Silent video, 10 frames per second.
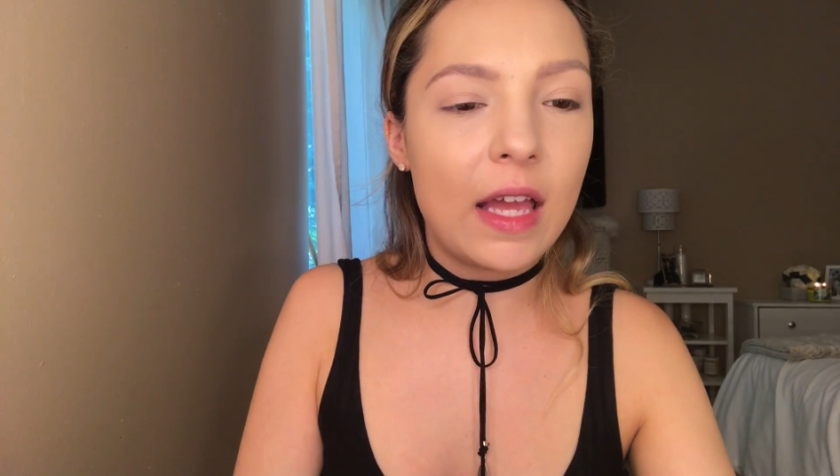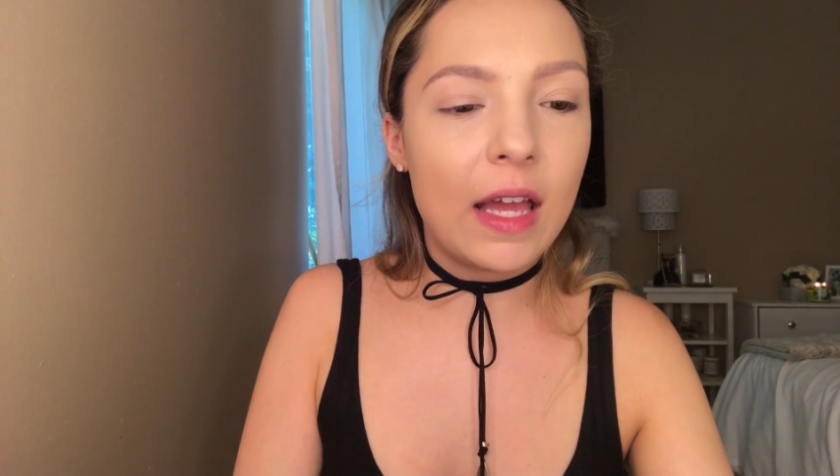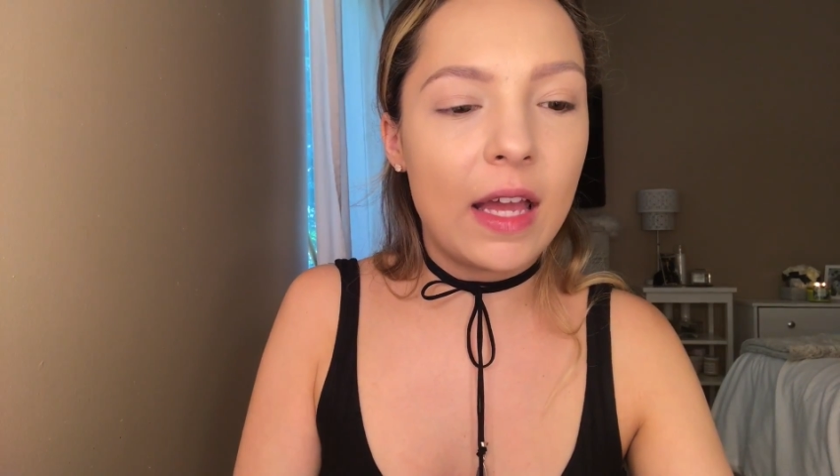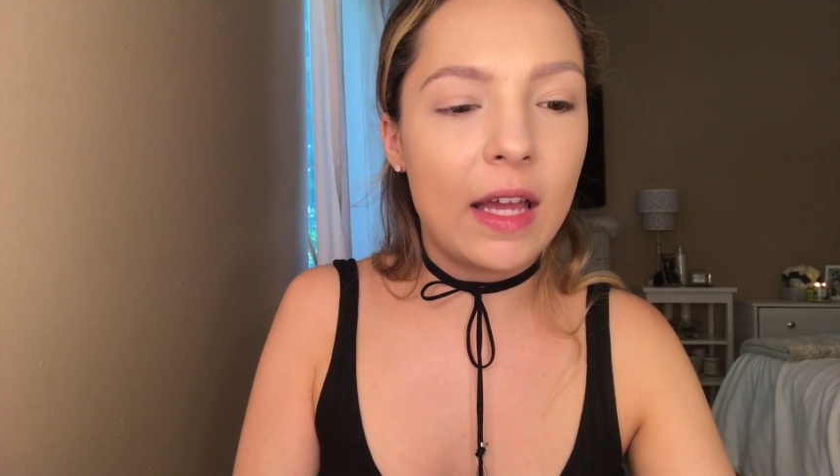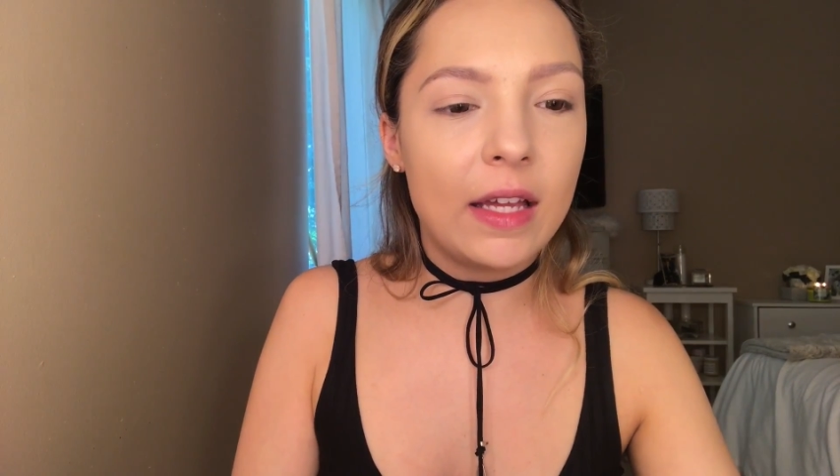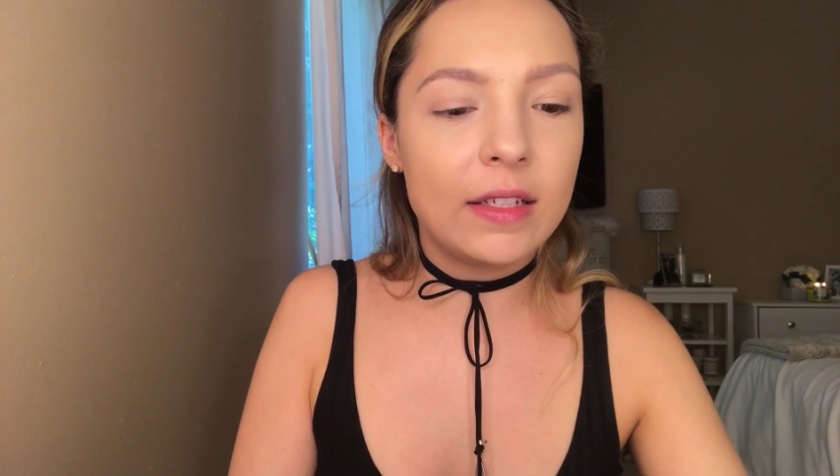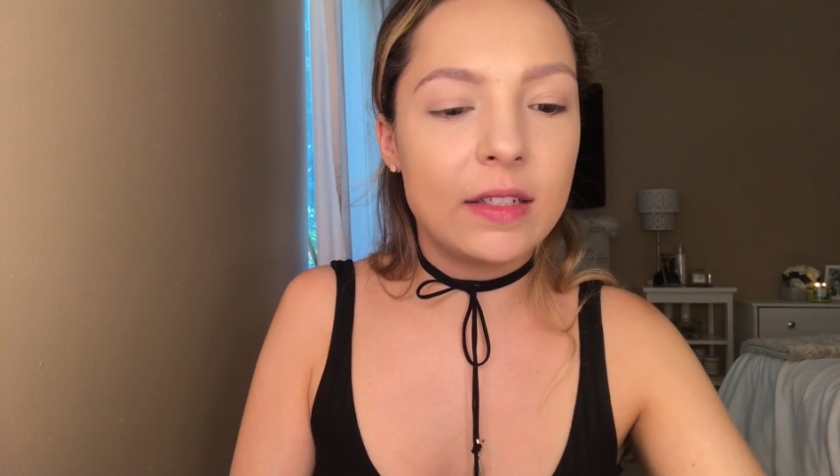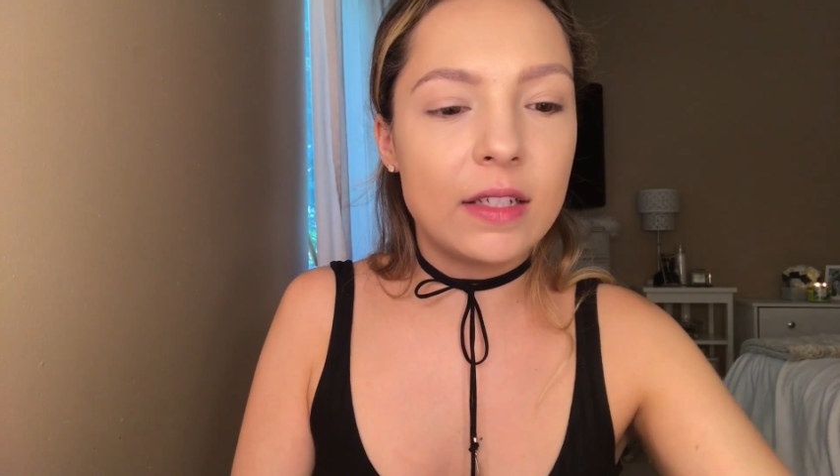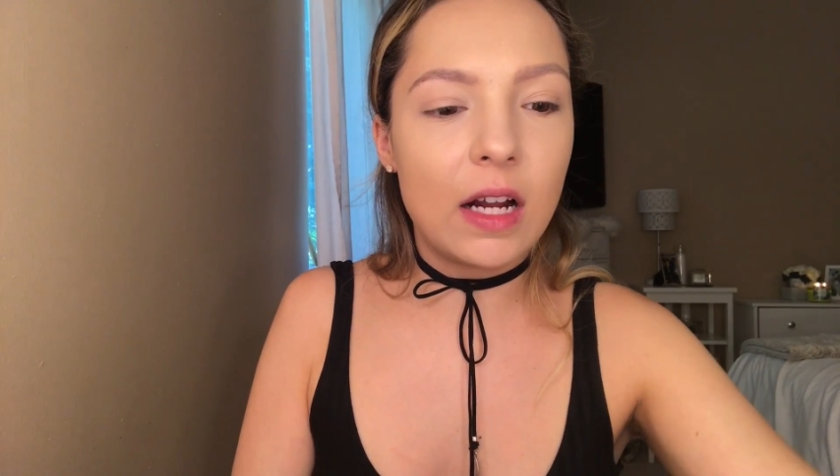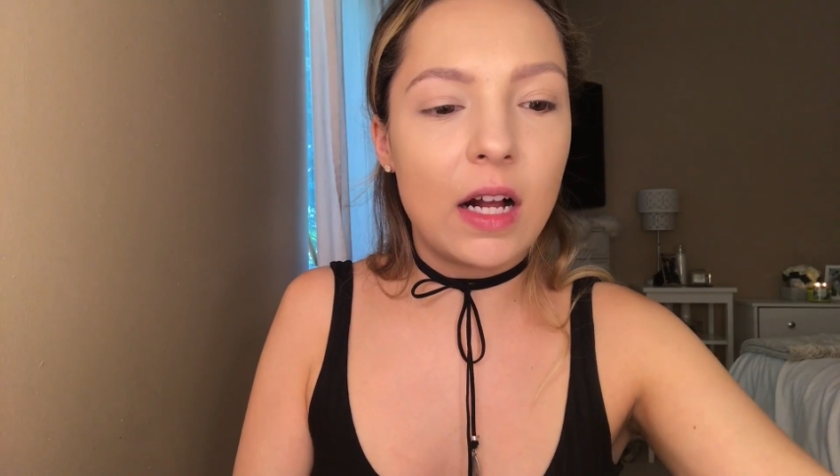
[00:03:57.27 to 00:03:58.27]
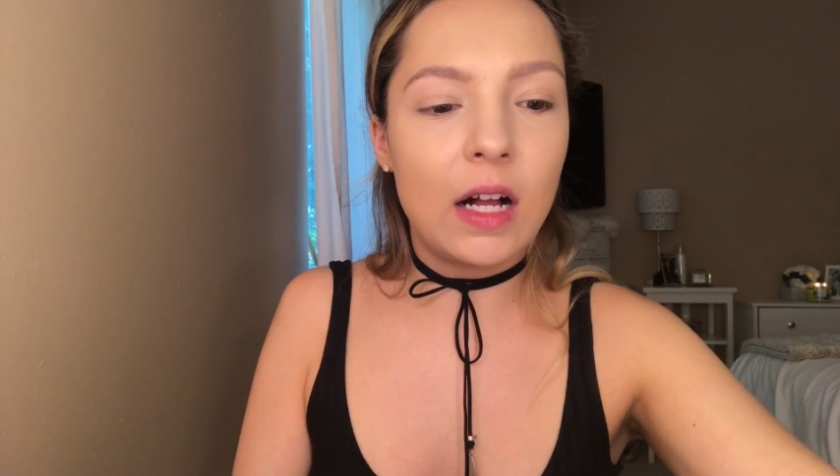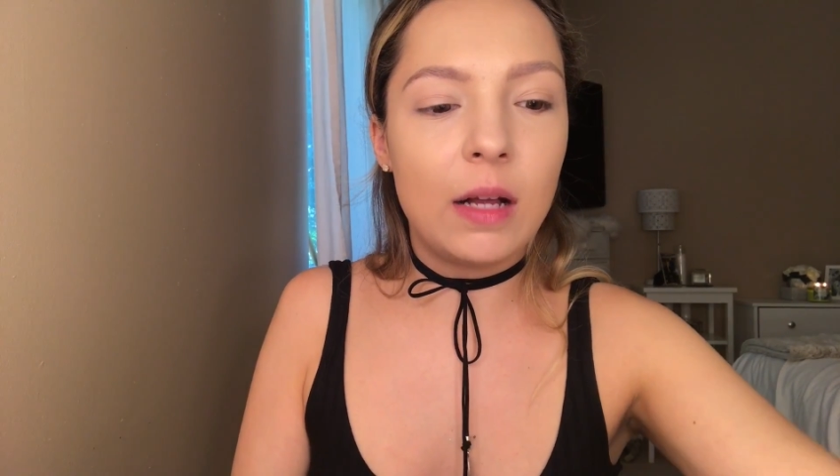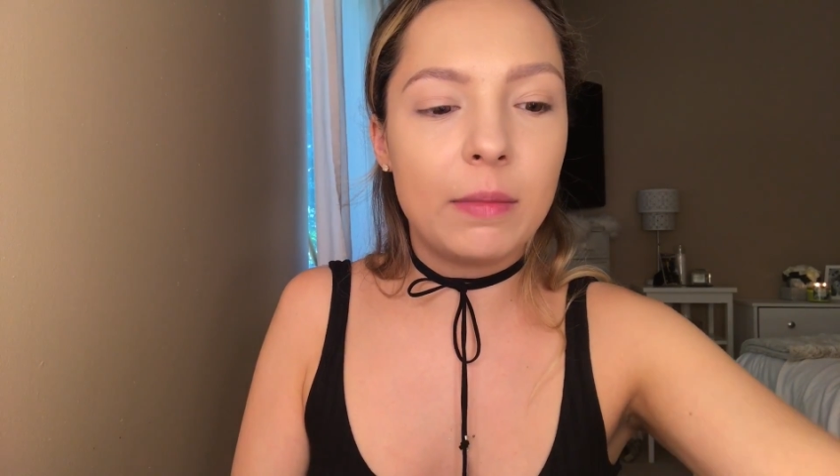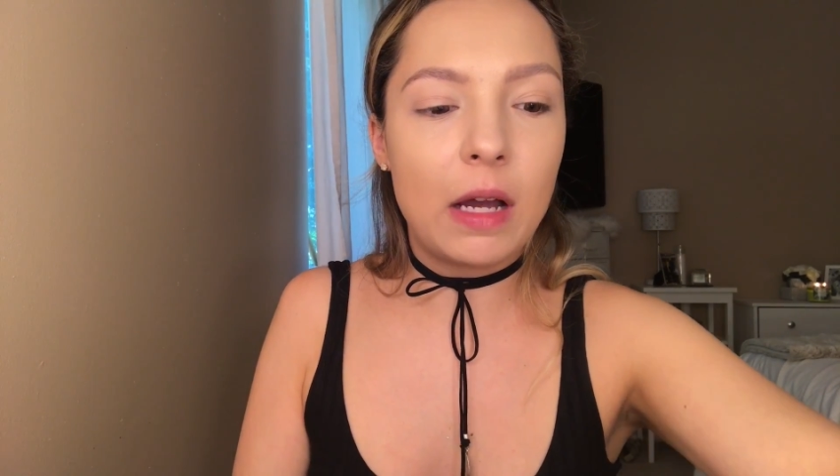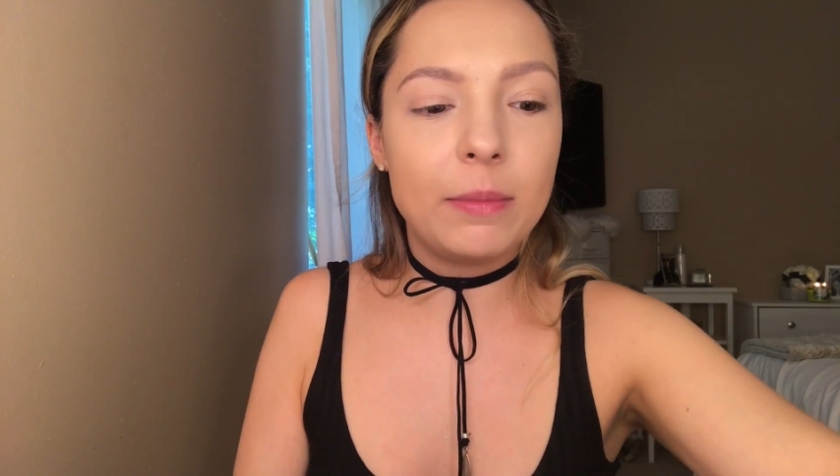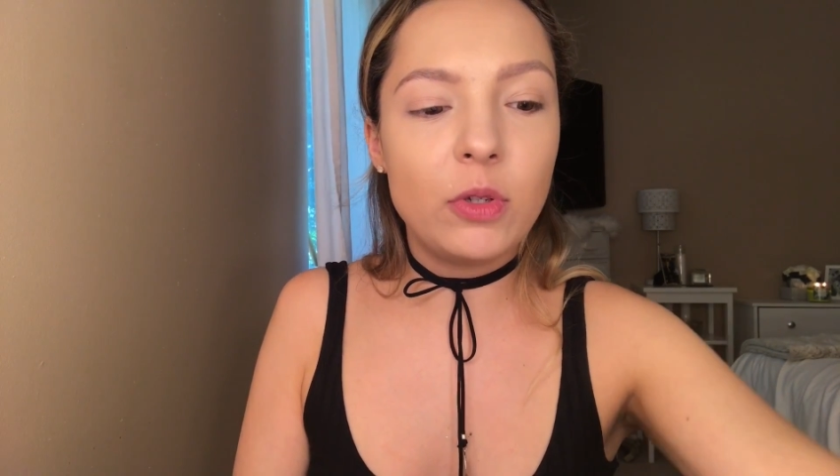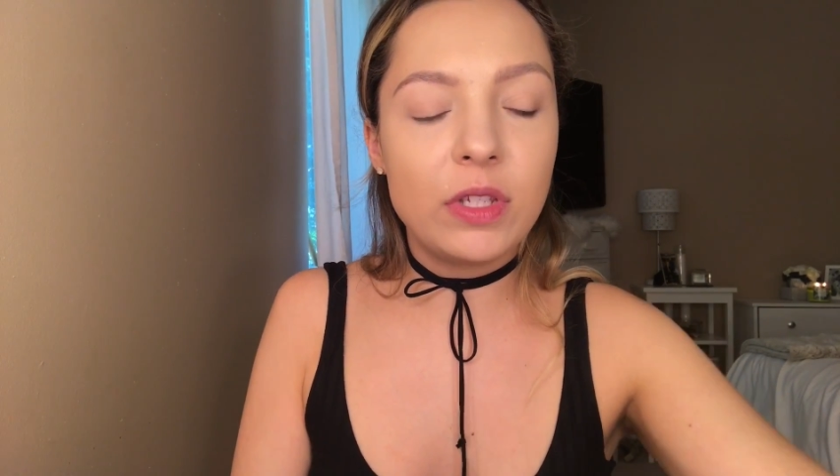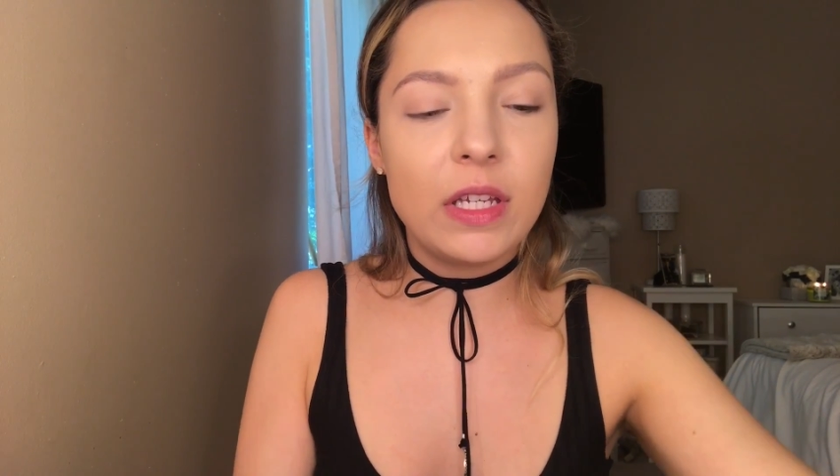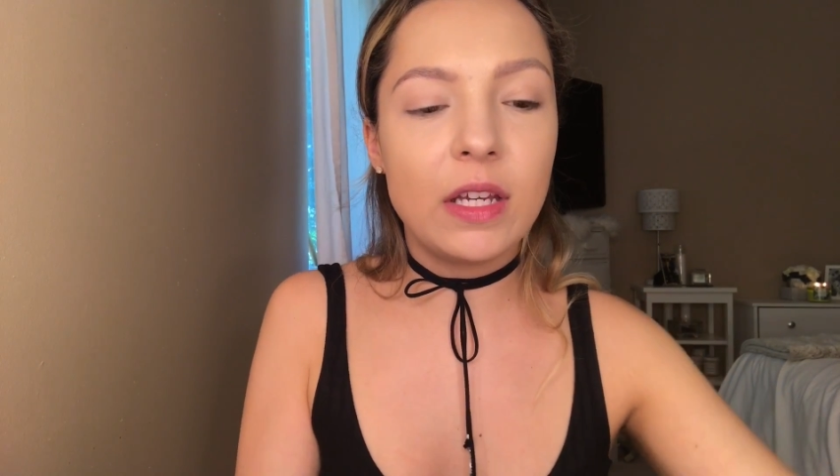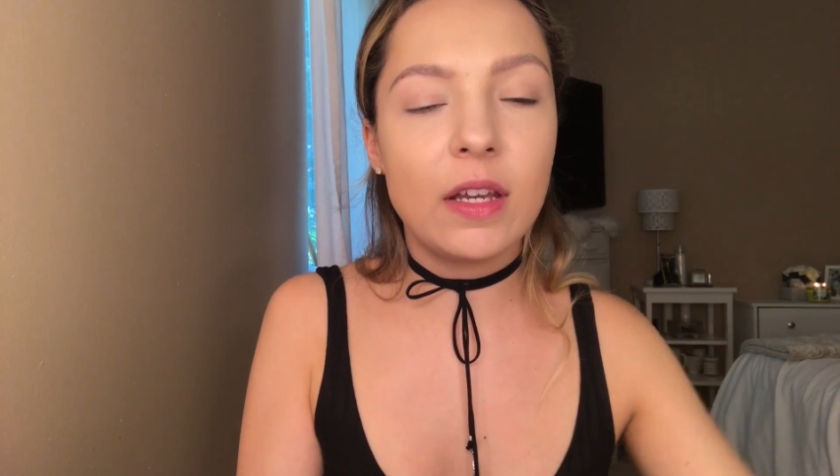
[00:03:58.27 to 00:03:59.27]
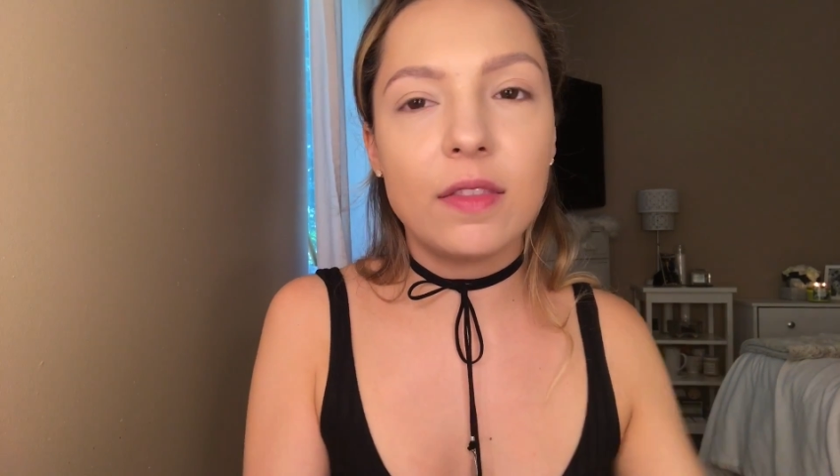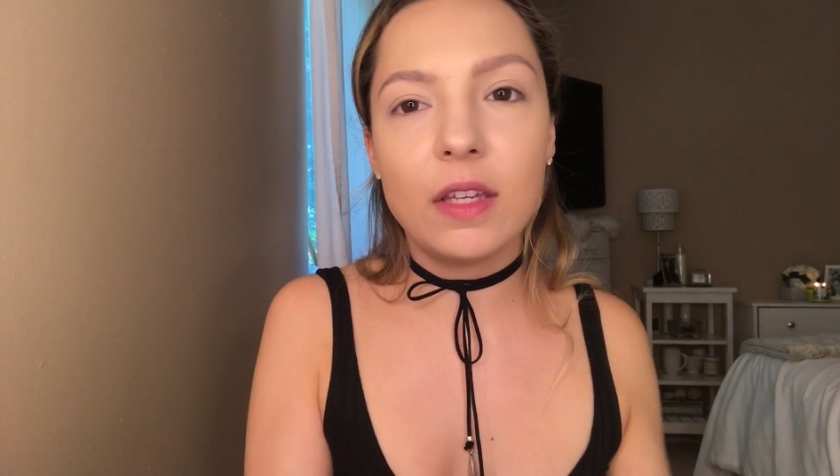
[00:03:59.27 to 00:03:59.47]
and I'm using